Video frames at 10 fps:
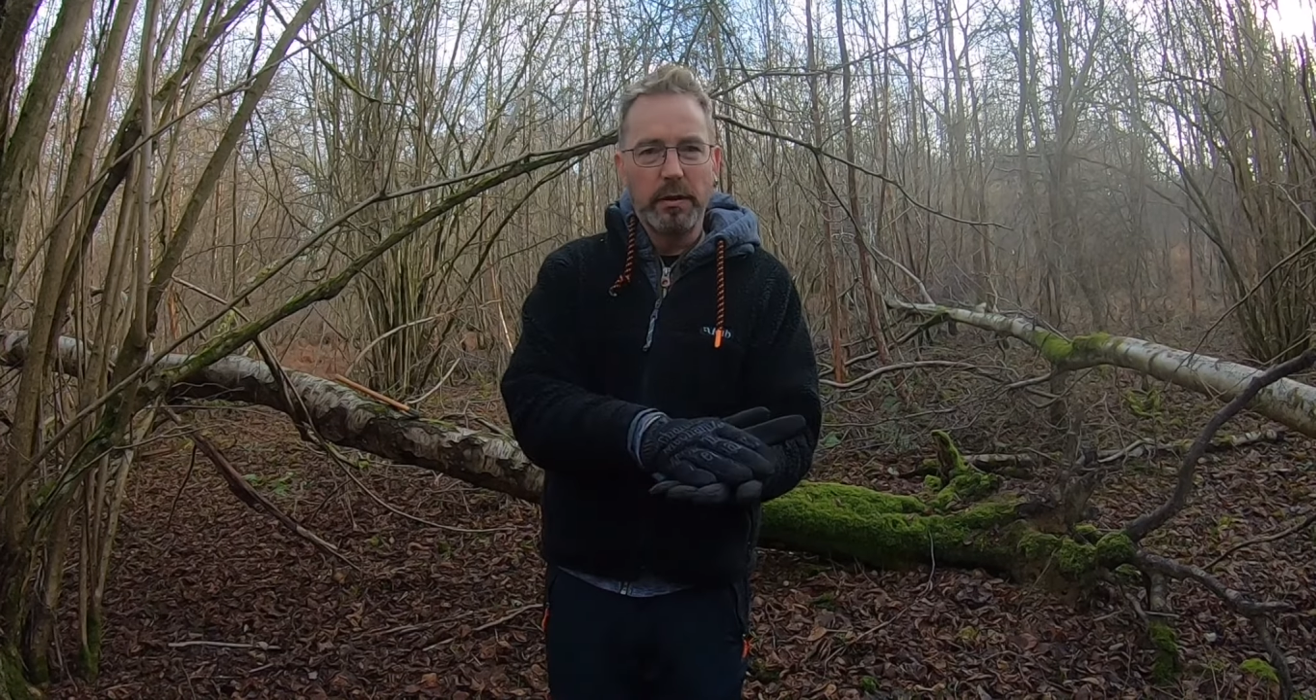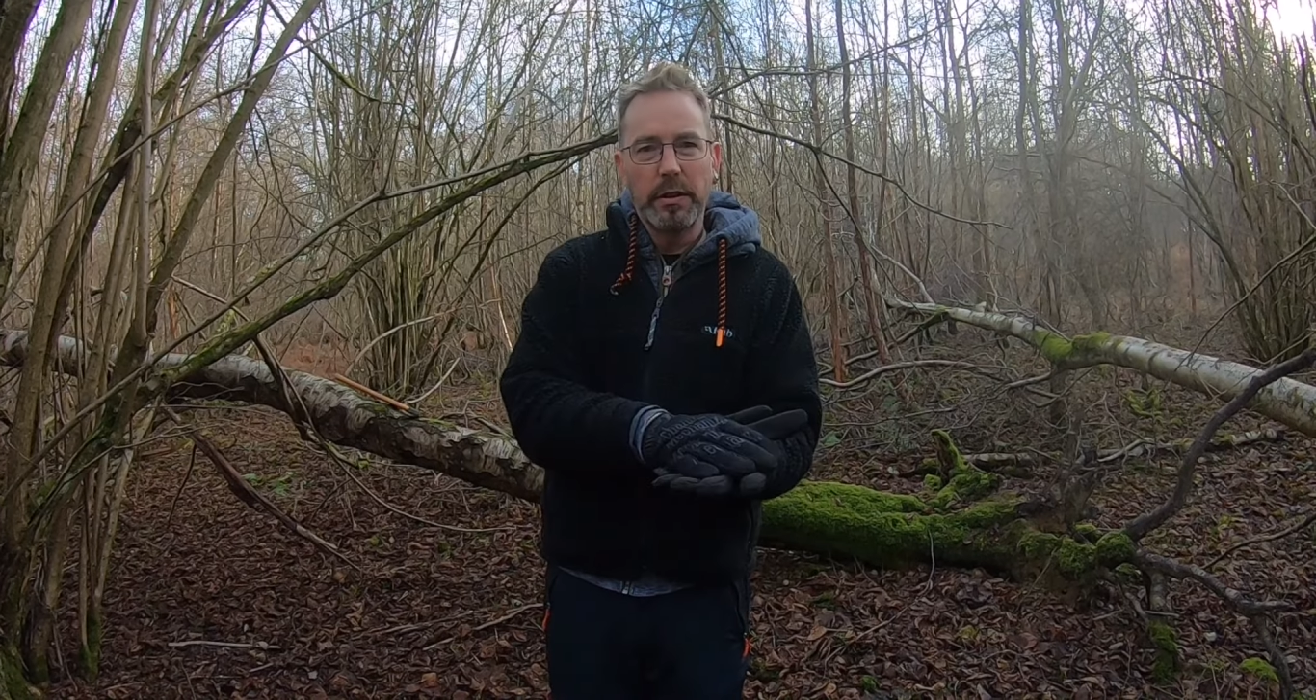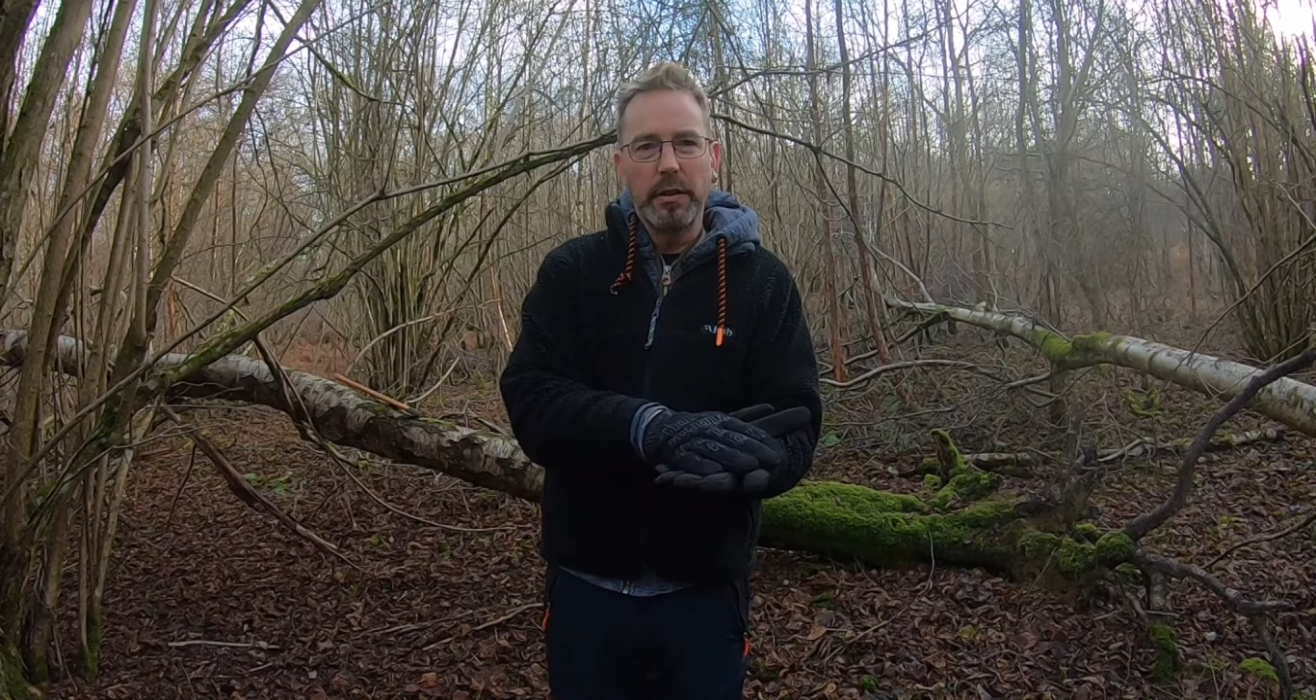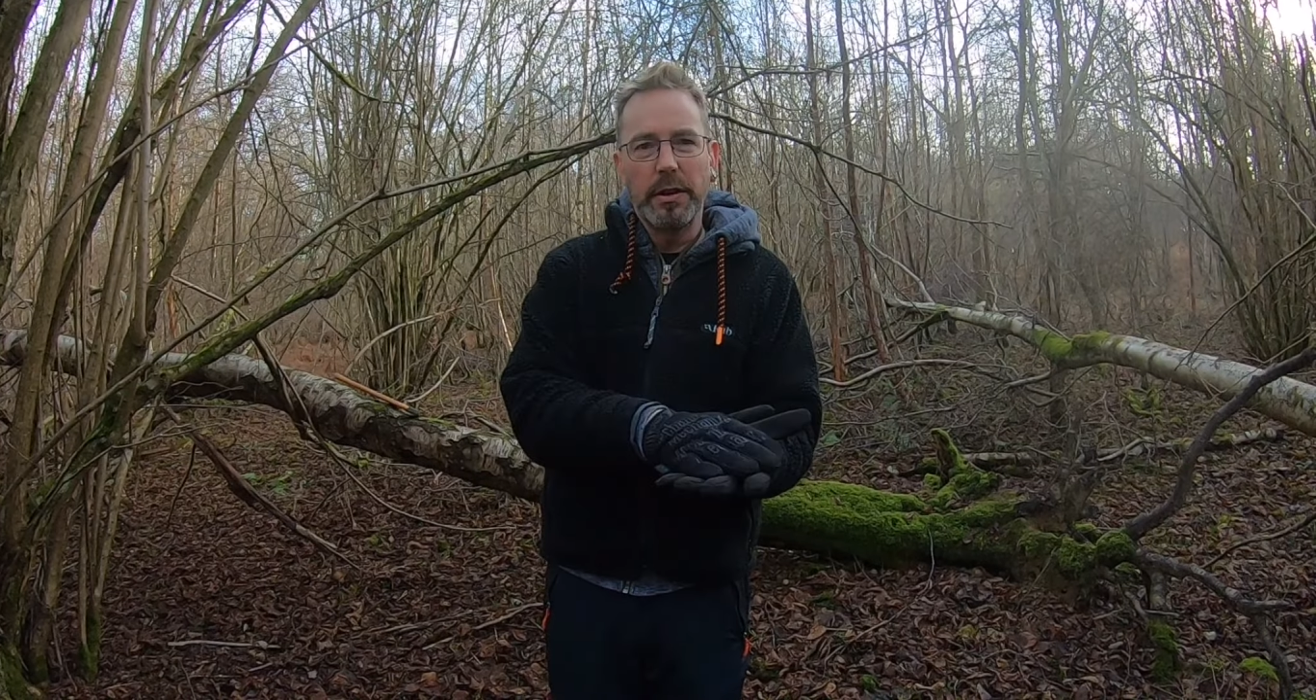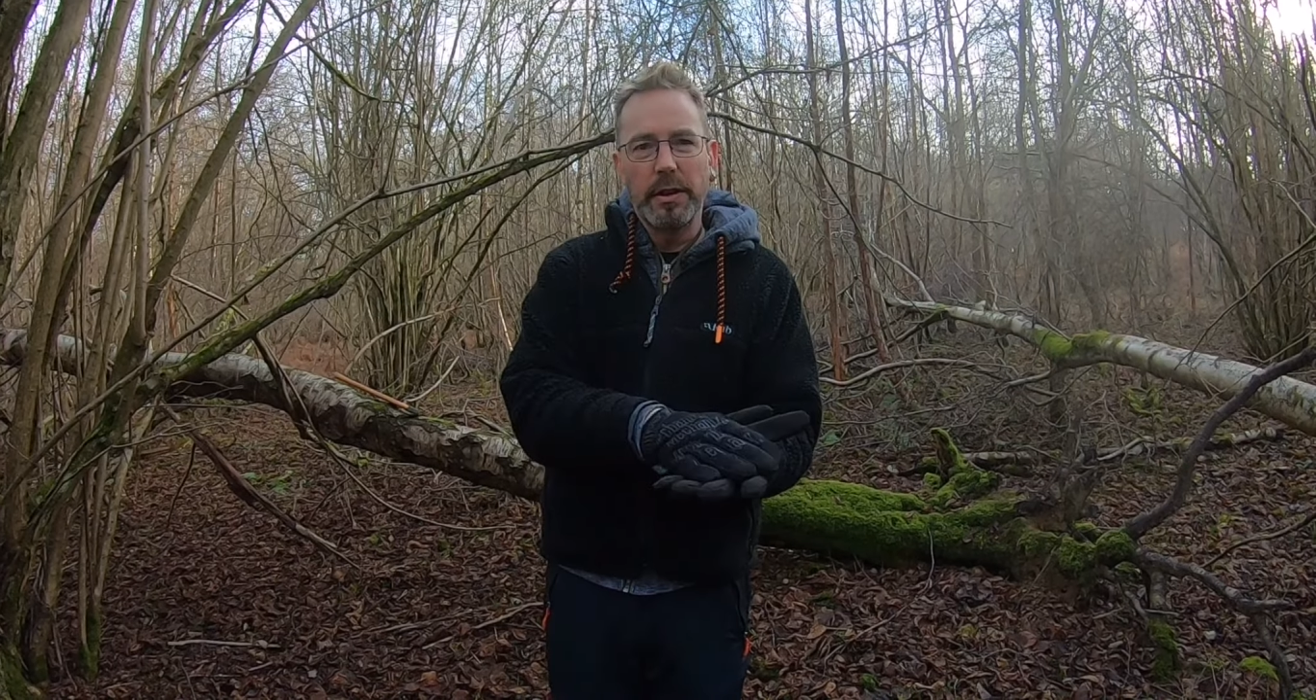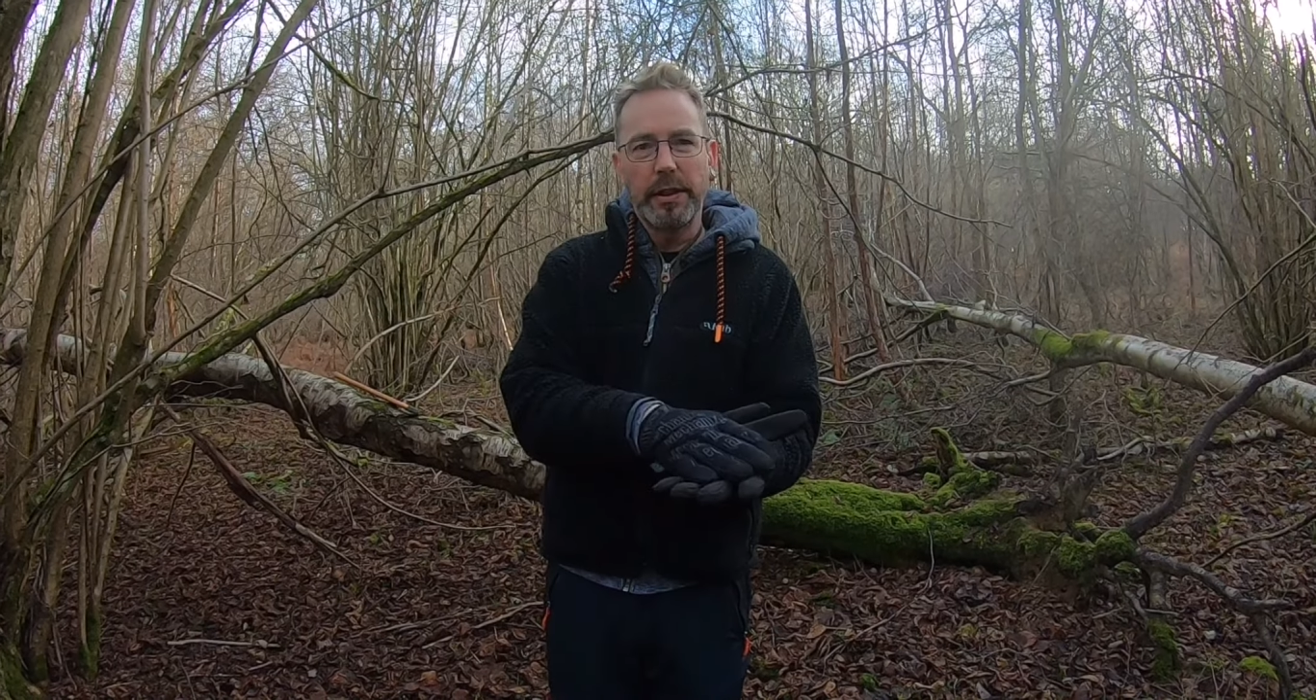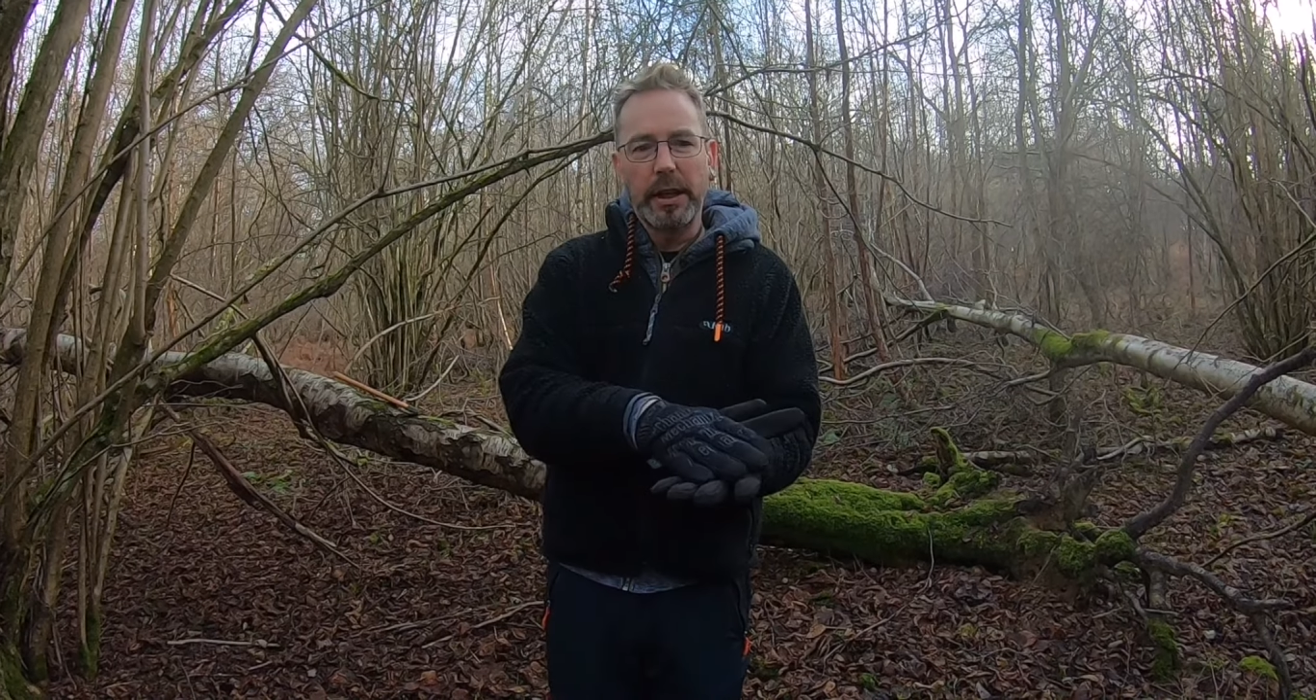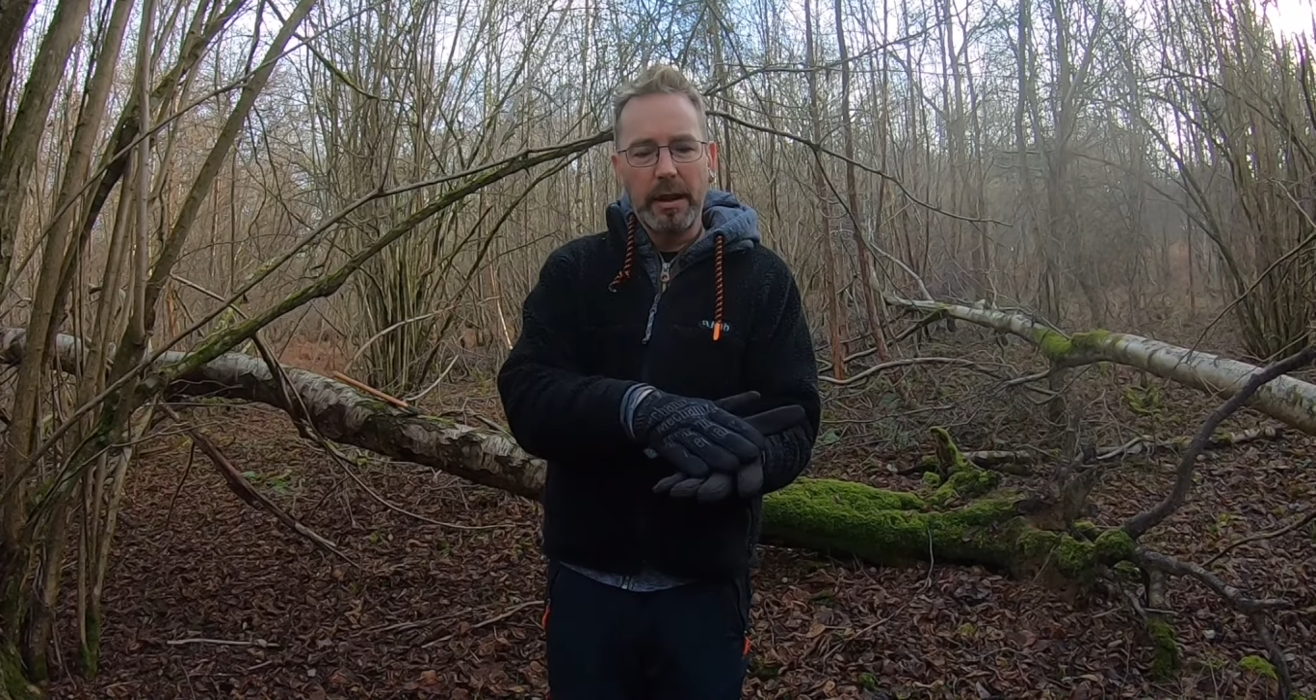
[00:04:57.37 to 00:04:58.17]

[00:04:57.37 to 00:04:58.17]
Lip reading: synthetic